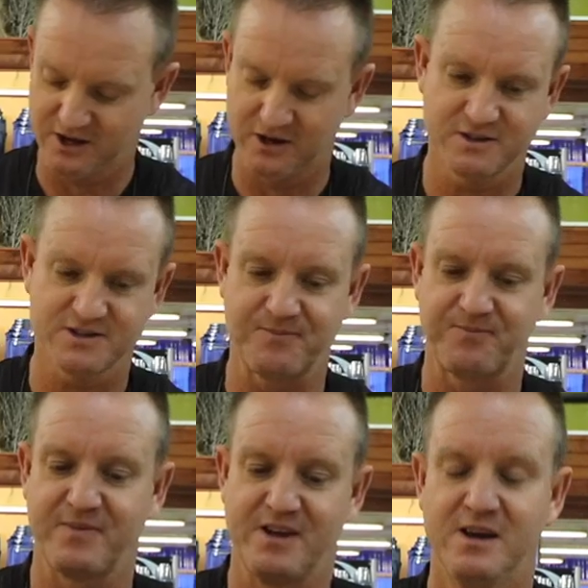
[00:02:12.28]
goes.
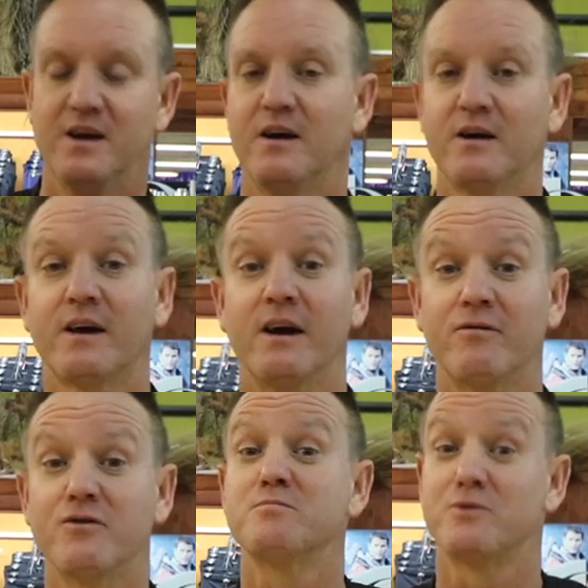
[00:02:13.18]
Okay,
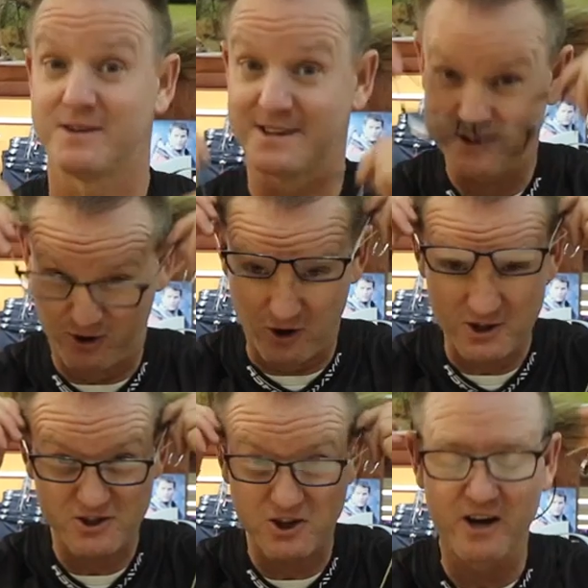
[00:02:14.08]
first put those
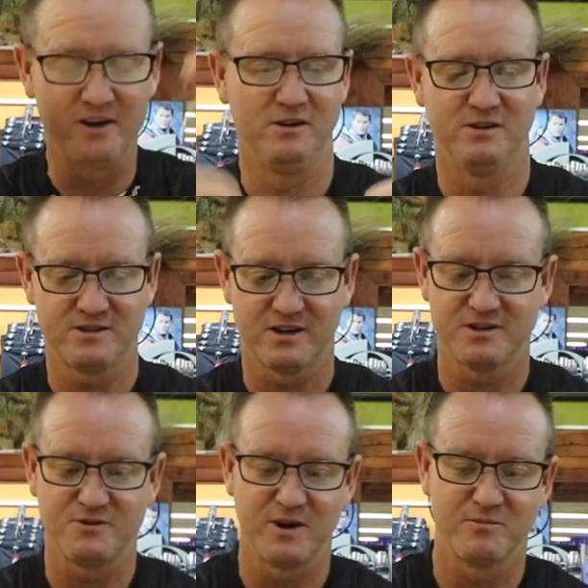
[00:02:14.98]
glasses on so I can
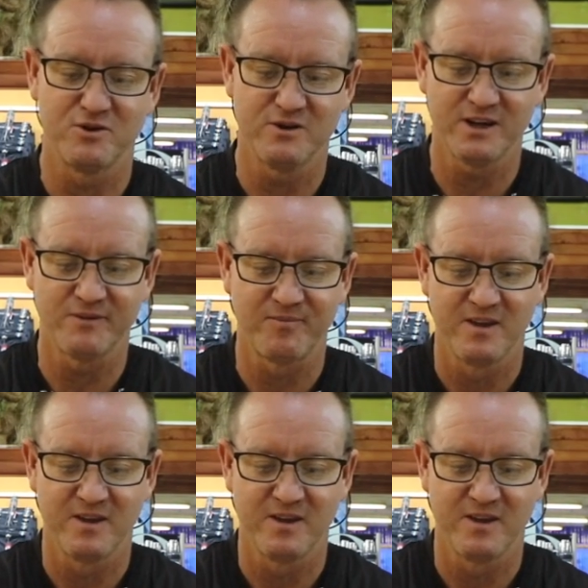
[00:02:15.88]
see what I'm doing.